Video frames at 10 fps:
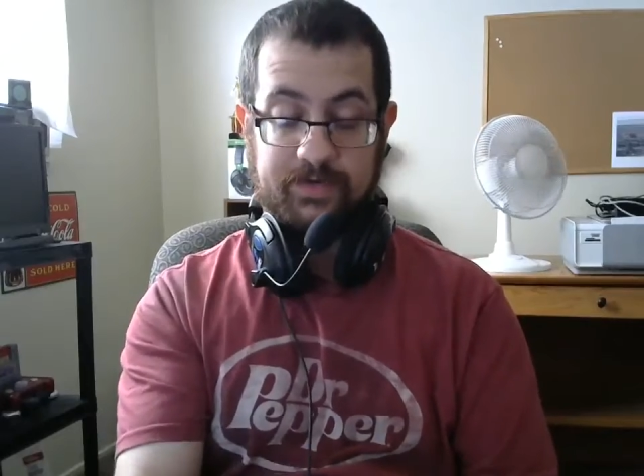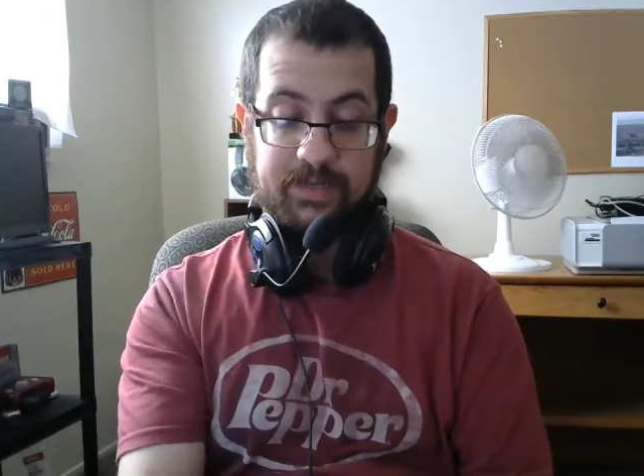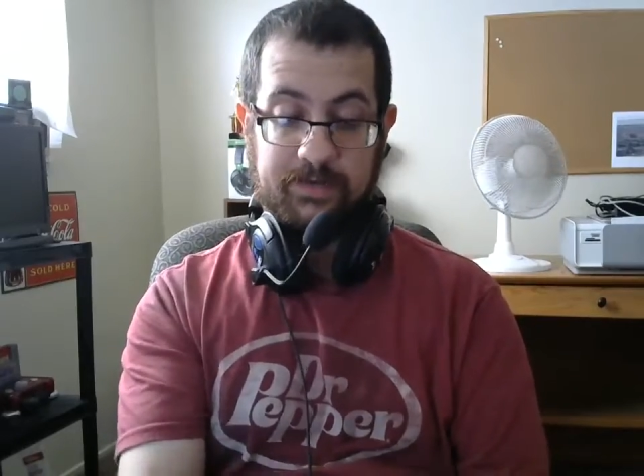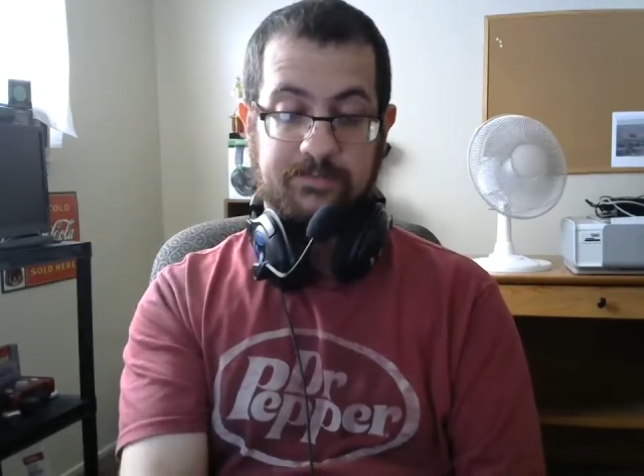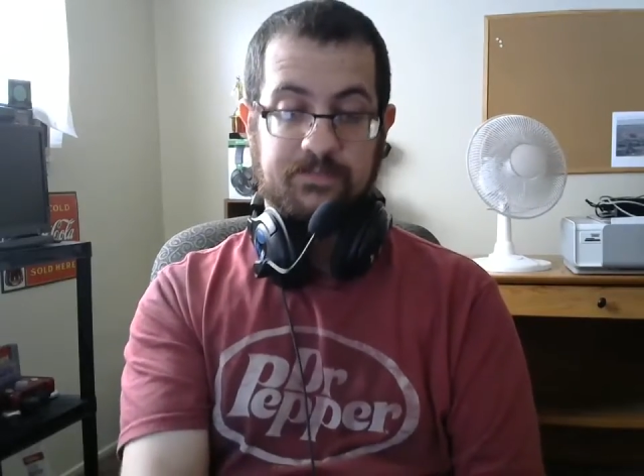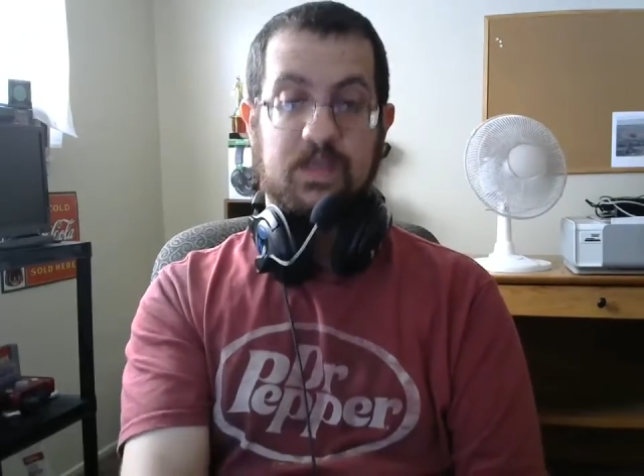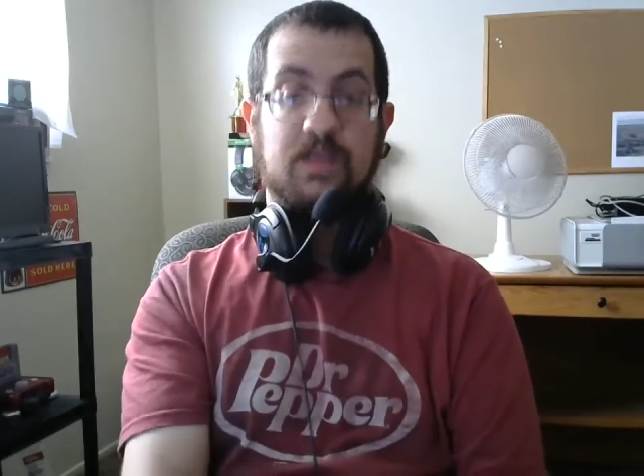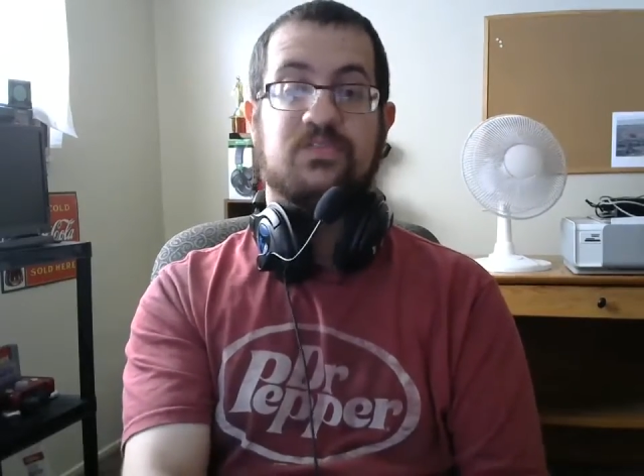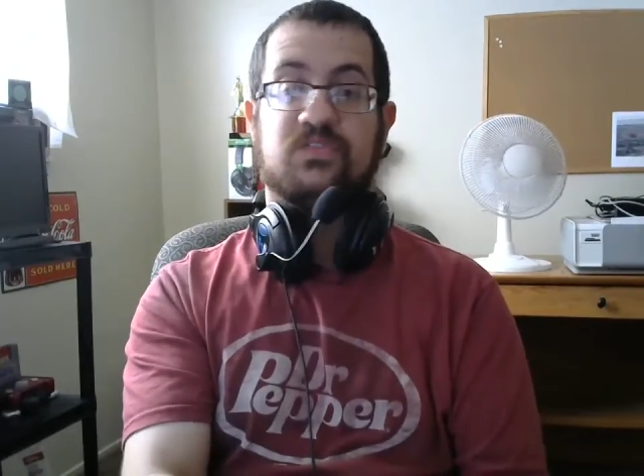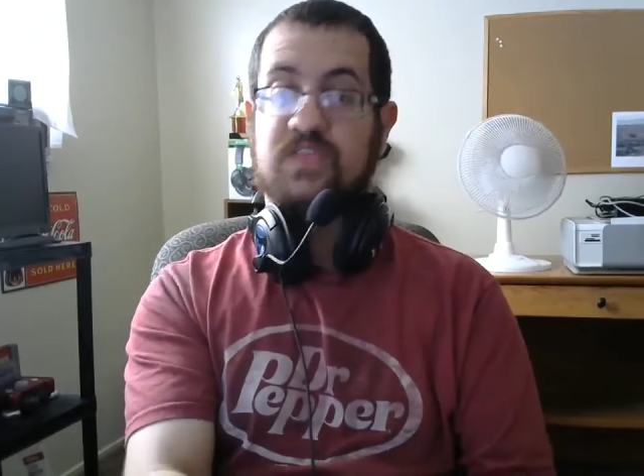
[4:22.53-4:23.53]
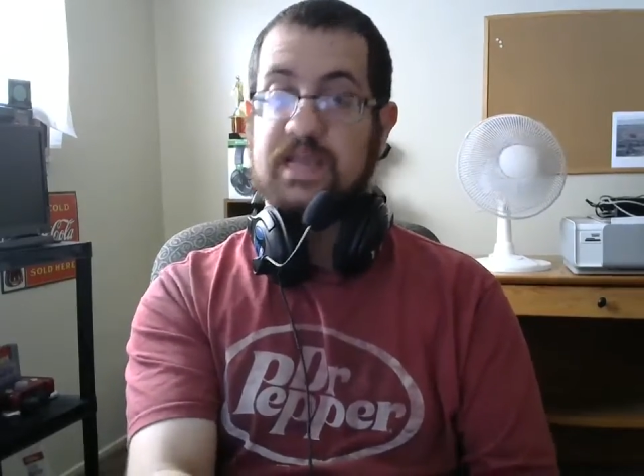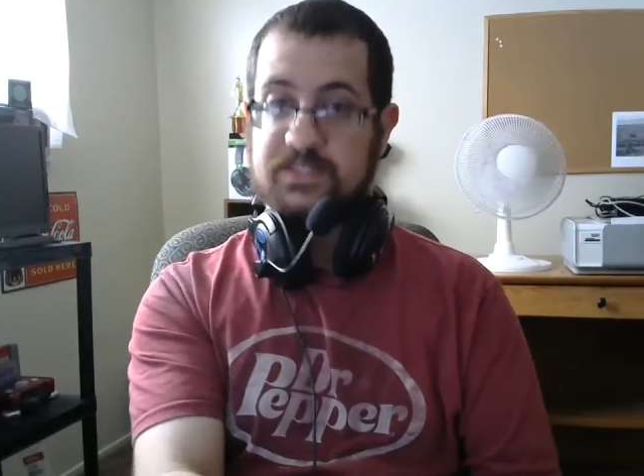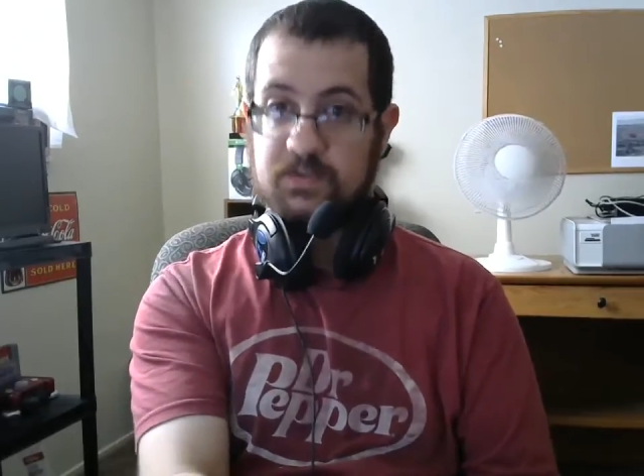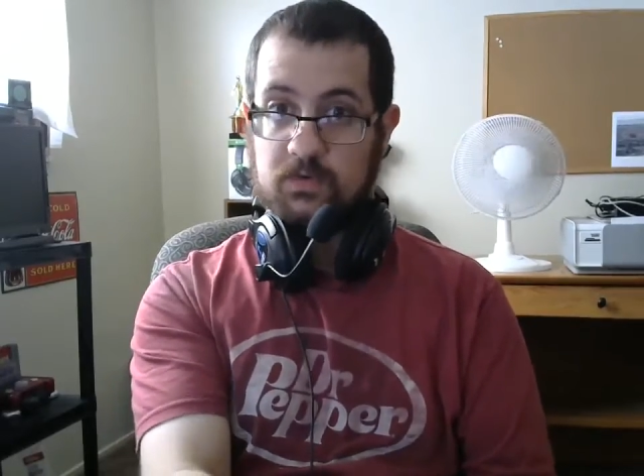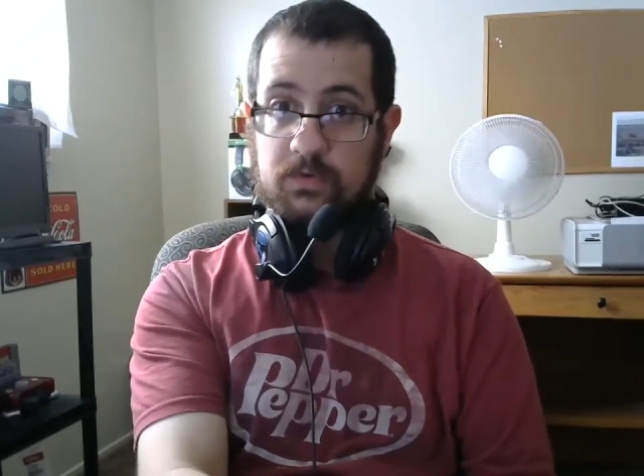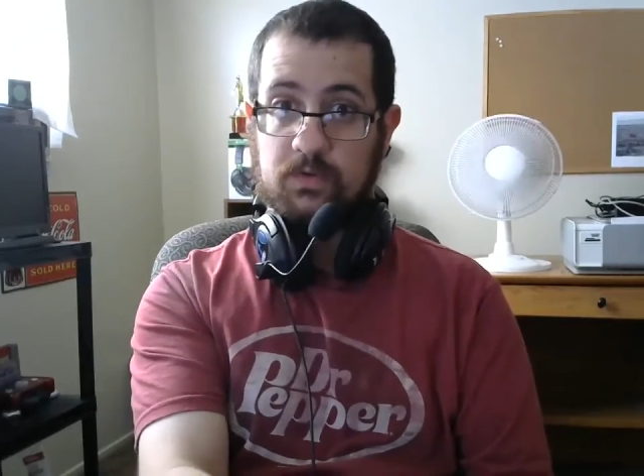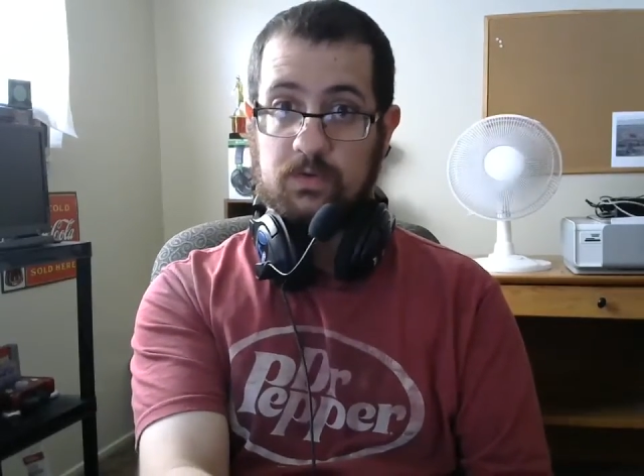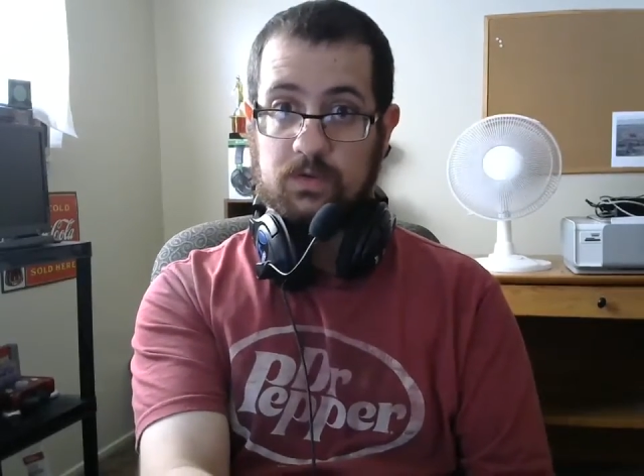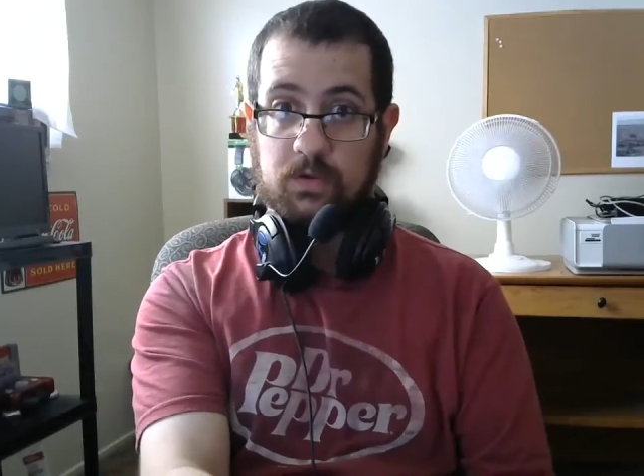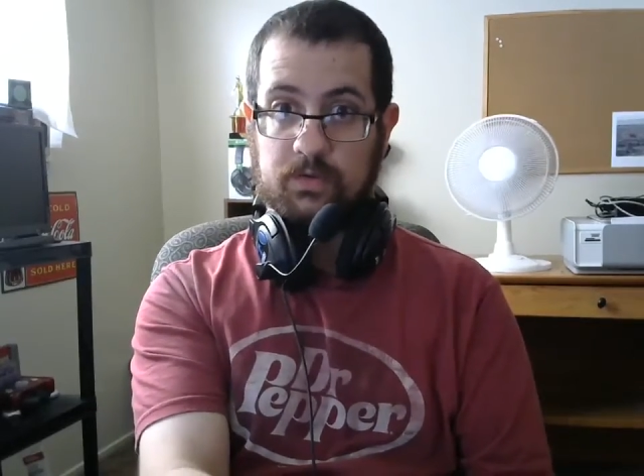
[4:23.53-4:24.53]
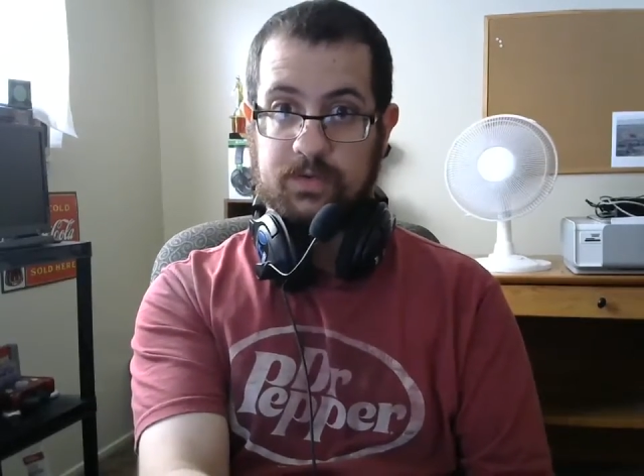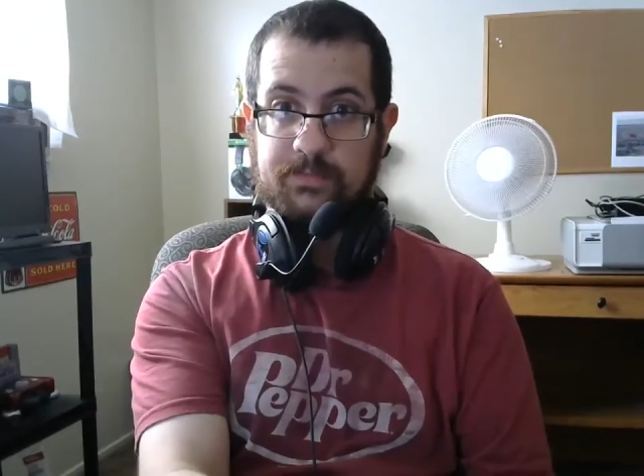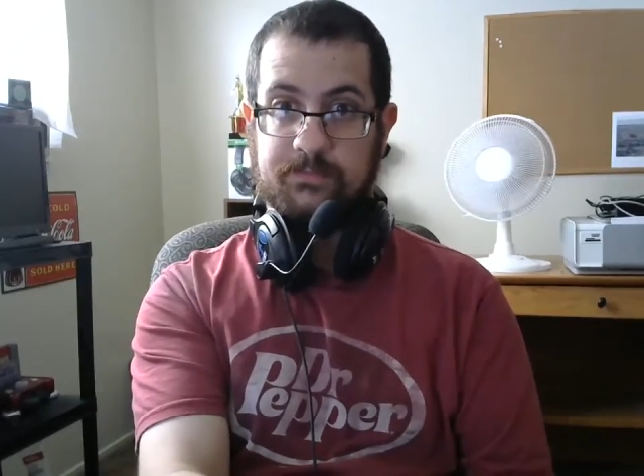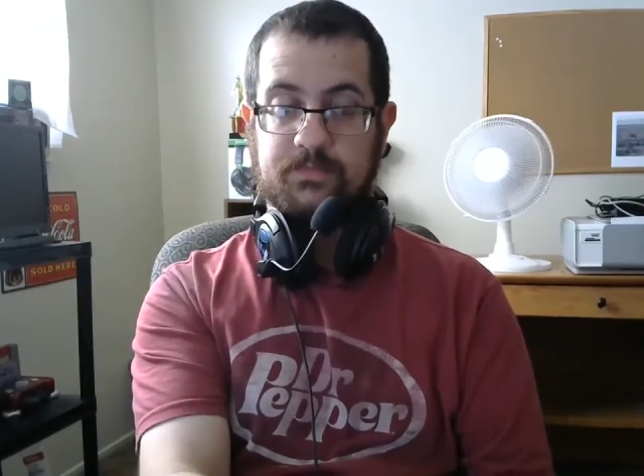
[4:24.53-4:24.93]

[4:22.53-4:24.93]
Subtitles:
again. That's according to Hulk Hogan.